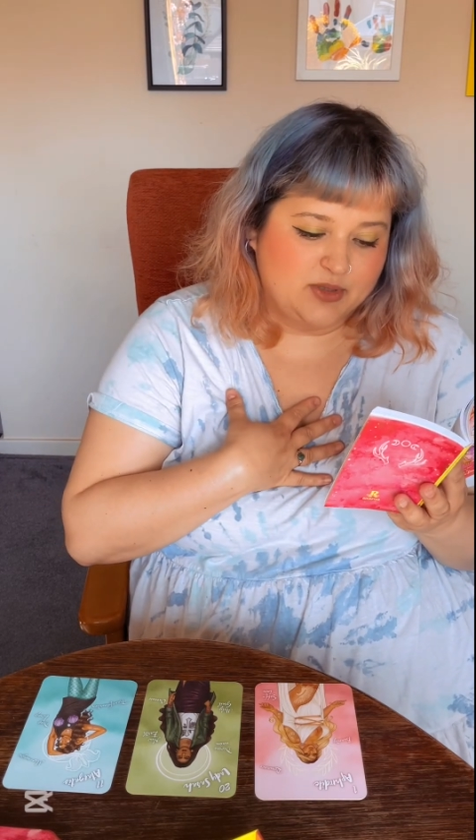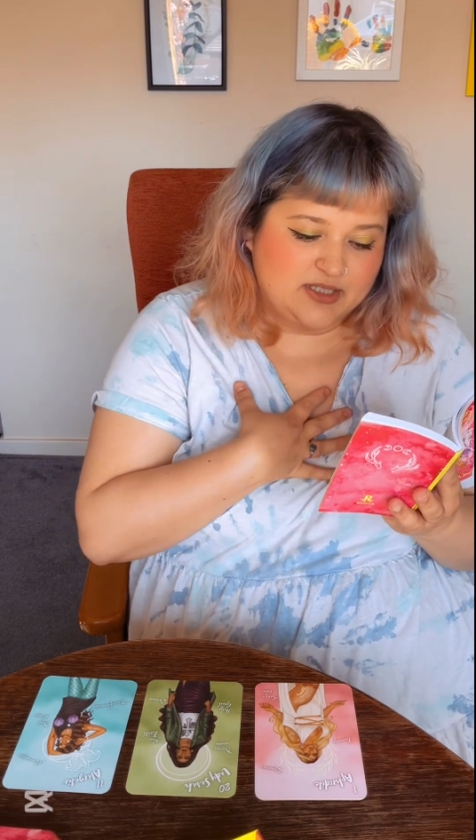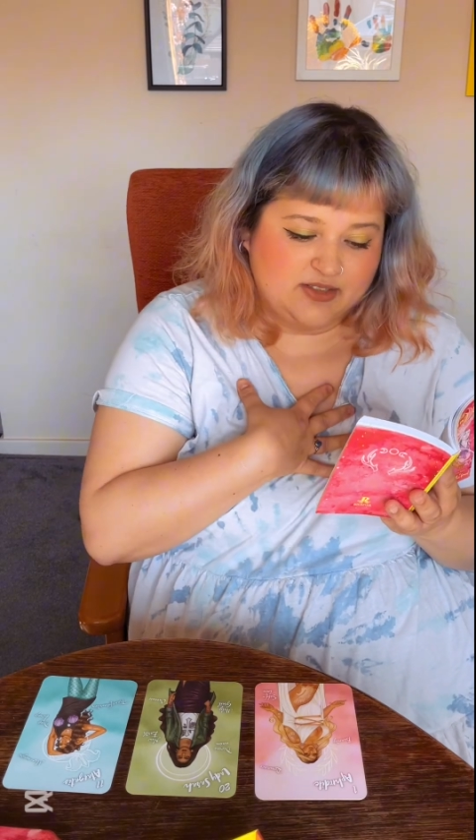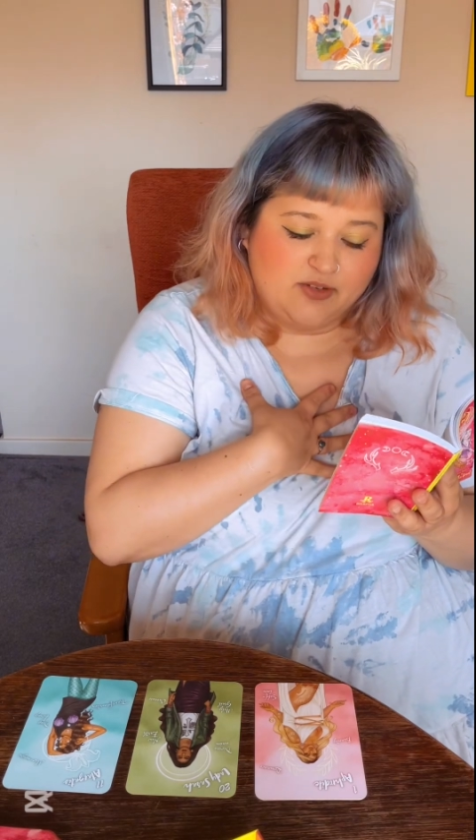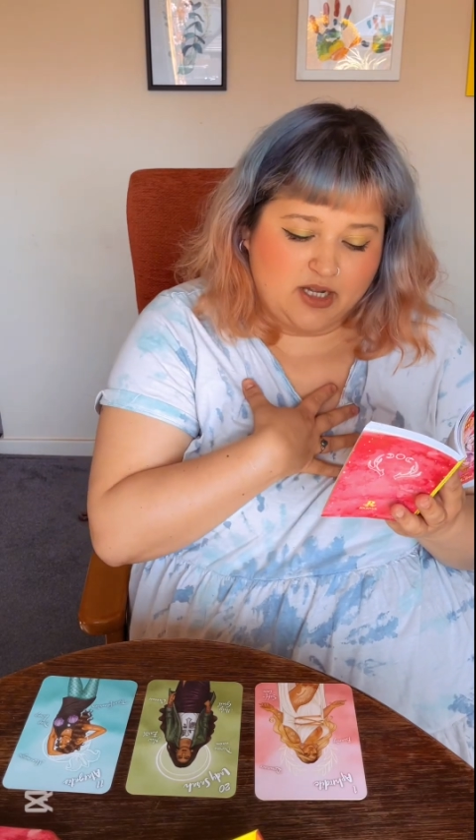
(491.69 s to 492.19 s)
which
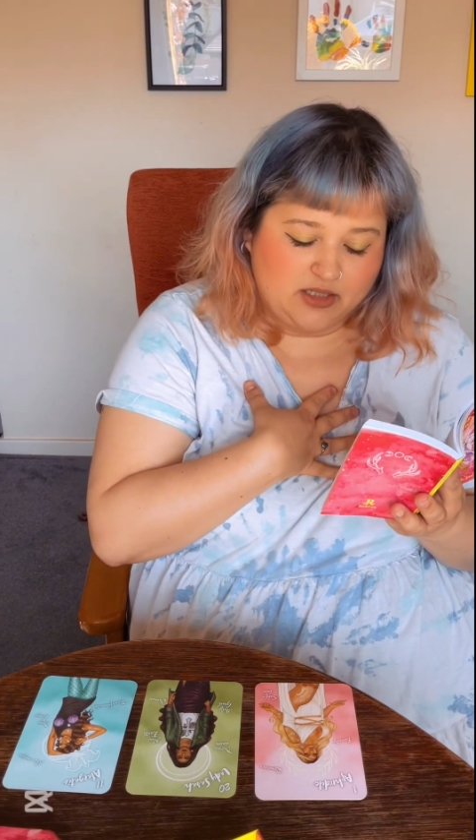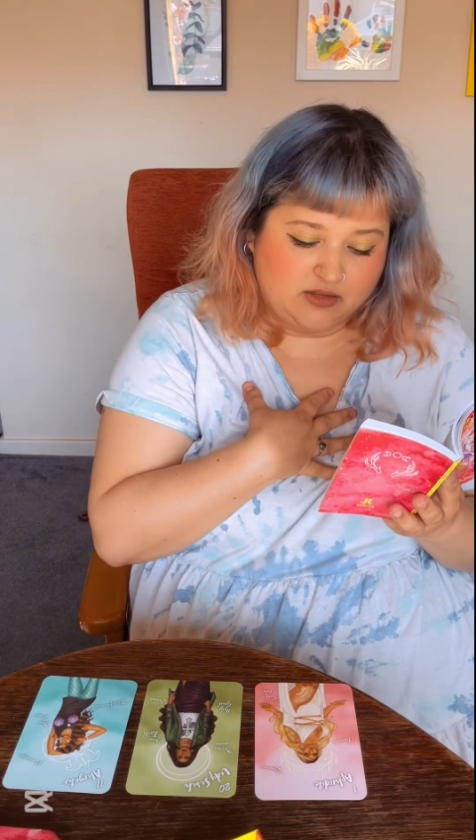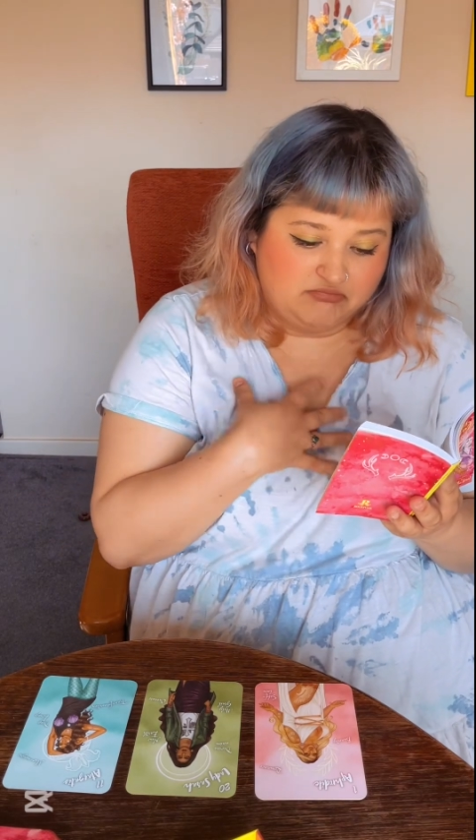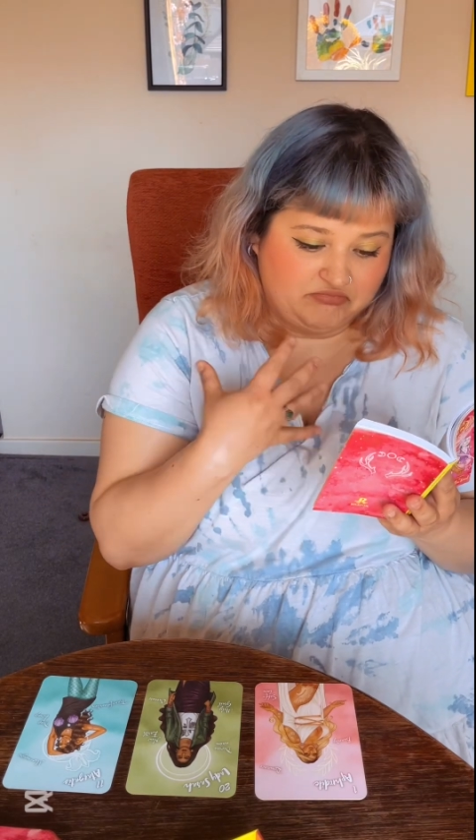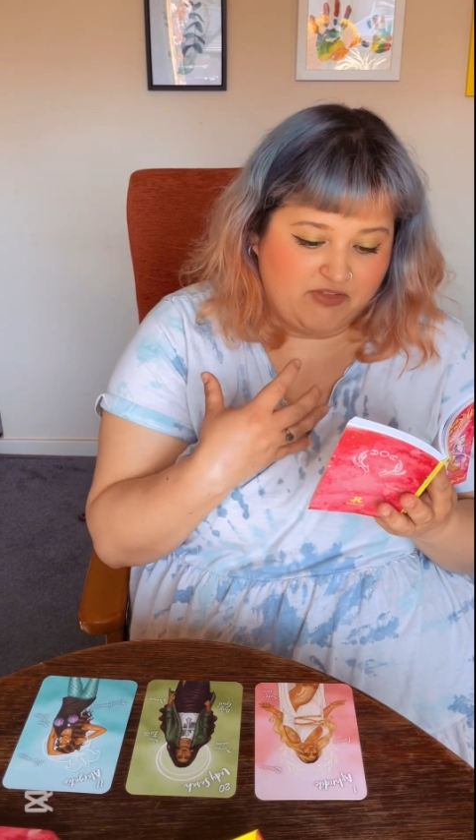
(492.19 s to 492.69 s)
is very,
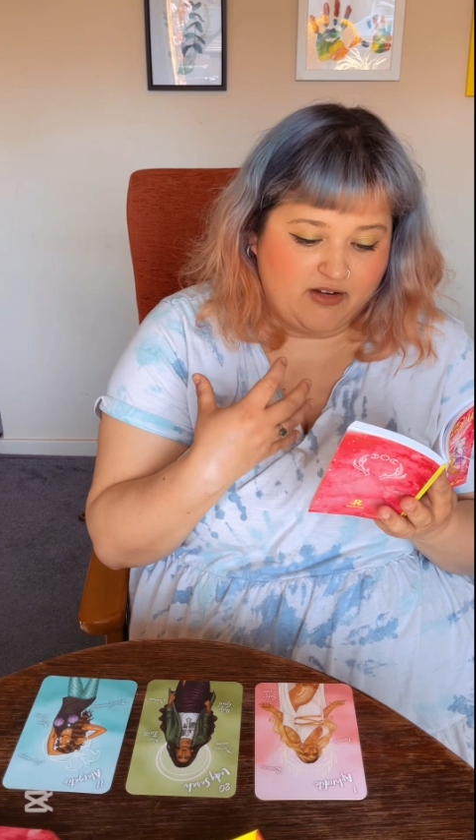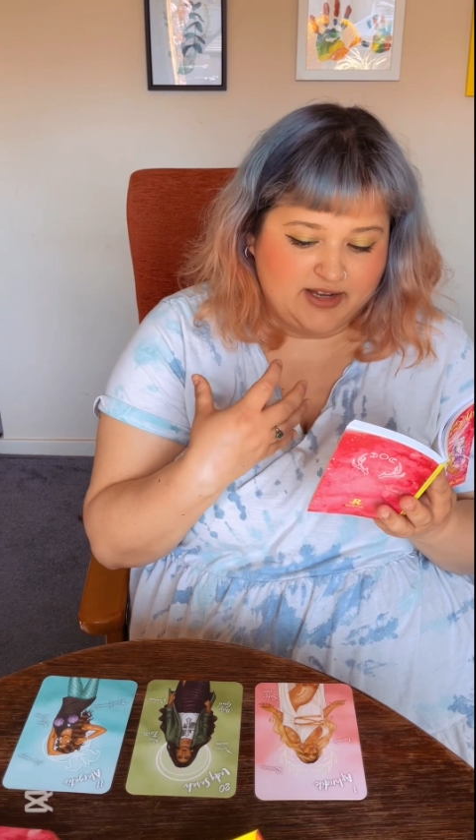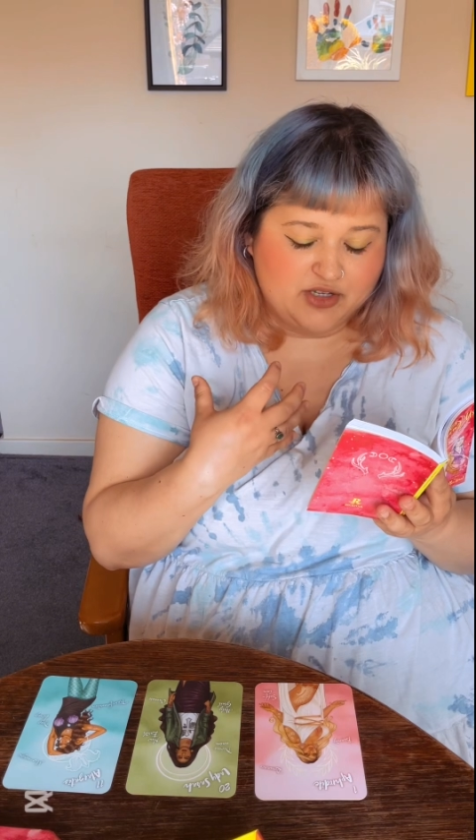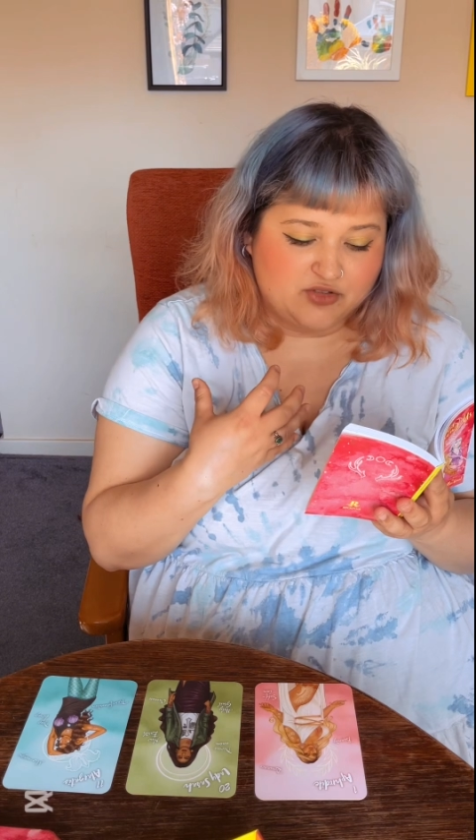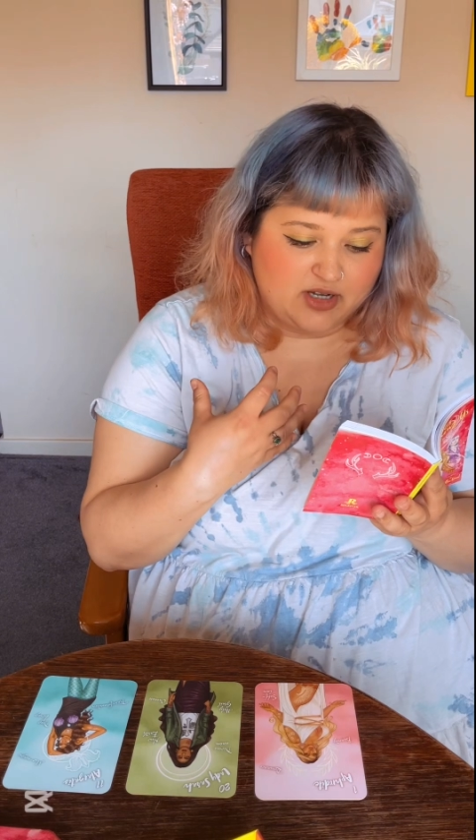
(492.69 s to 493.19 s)

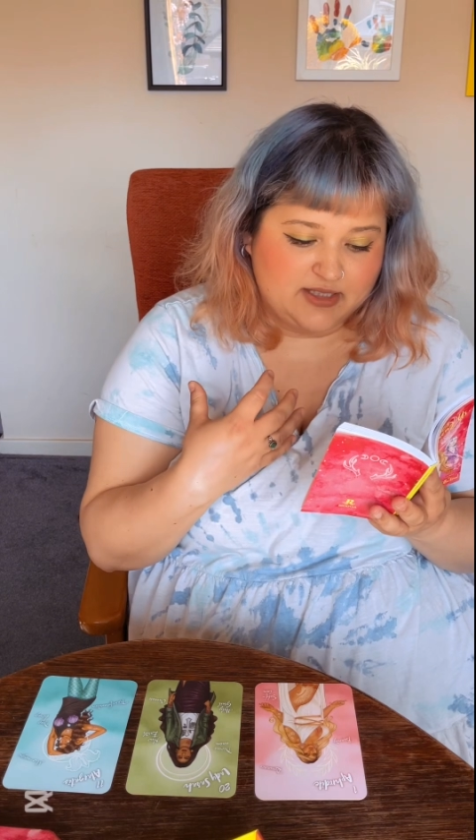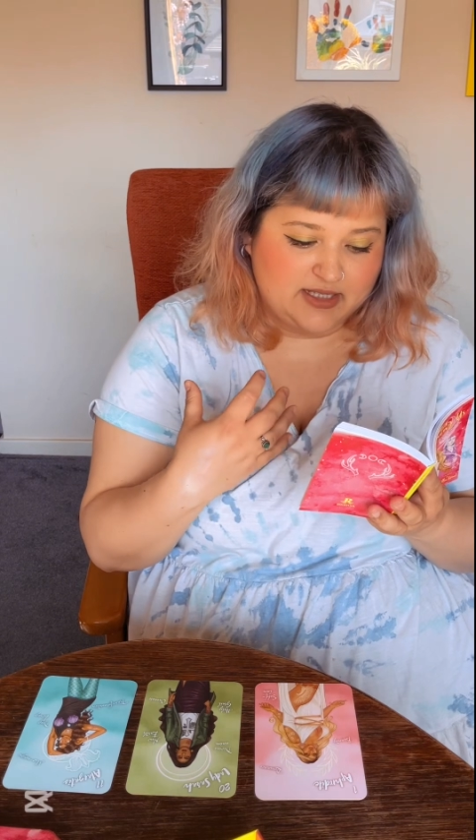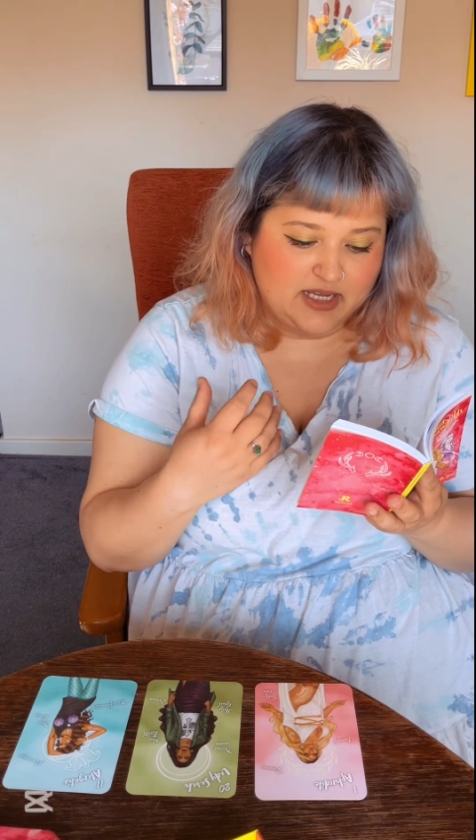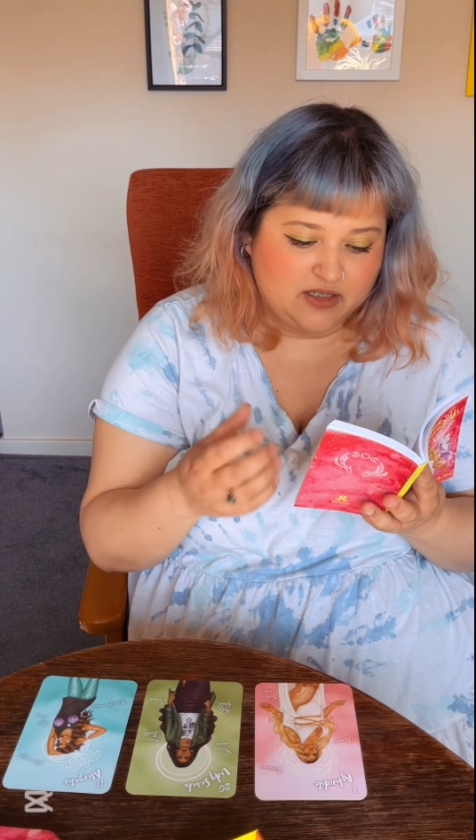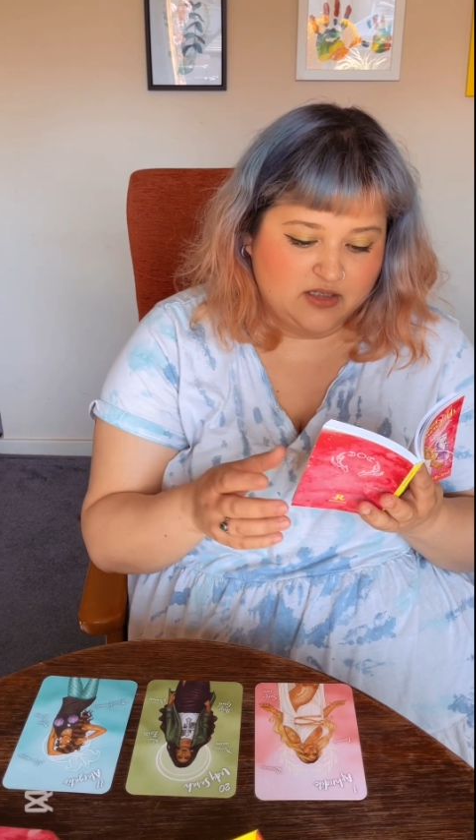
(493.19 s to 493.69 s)
very
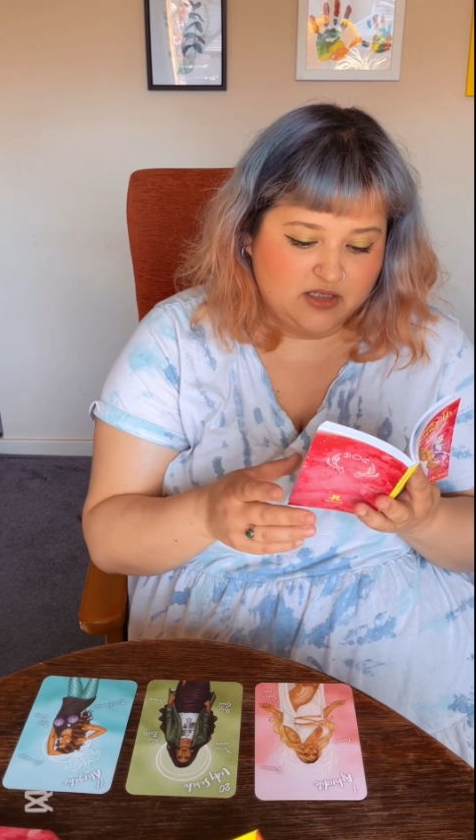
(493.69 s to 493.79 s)
interesting.